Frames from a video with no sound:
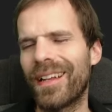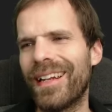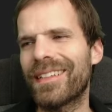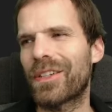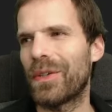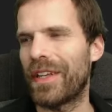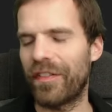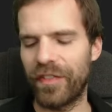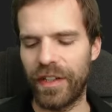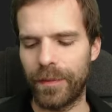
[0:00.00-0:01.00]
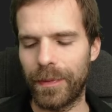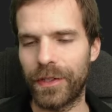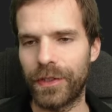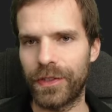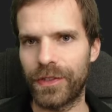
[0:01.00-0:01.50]
Let's go Devnet
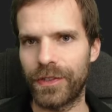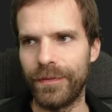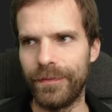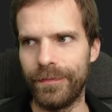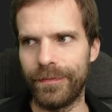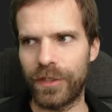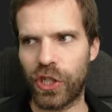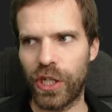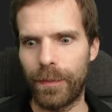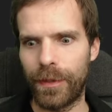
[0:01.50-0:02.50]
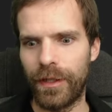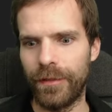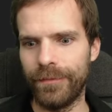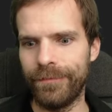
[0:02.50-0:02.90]
because cheaper.